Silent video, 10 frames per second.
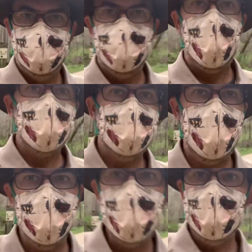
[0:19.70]
I've now
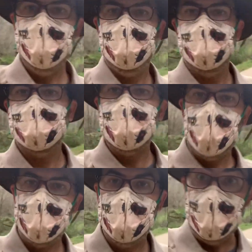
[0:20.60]
made it to the
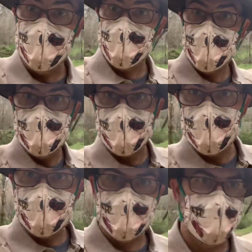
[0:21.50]
South Peachtree
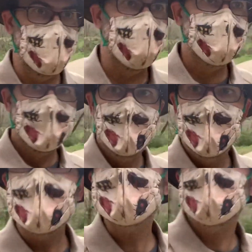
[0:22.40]
Creek Trail.
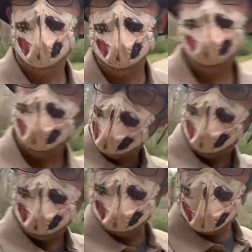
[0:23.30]
This is one built by
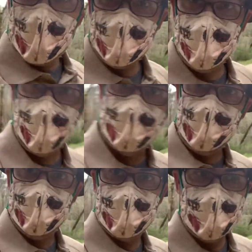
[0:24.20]
the Path Foundation,